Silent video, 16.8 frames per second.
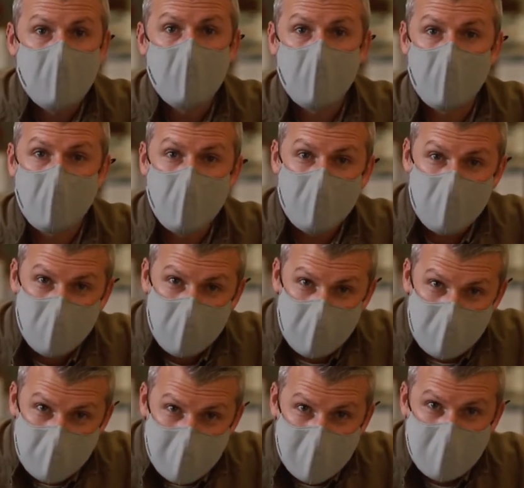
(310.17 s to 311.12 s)
or go into an
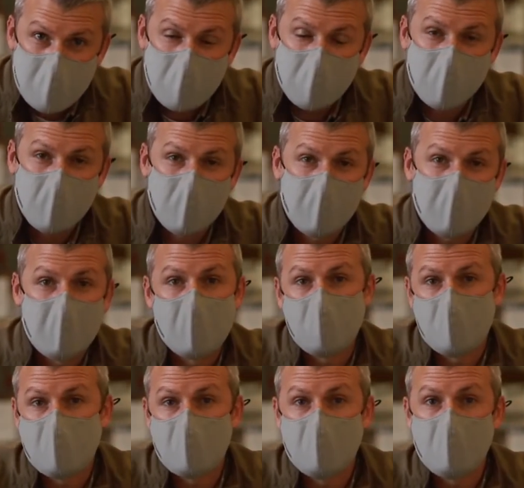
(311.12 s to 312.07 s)
intensive learning
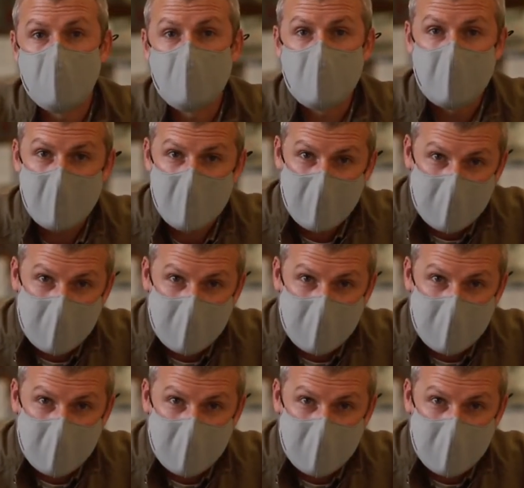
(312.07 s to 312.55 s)
opportunity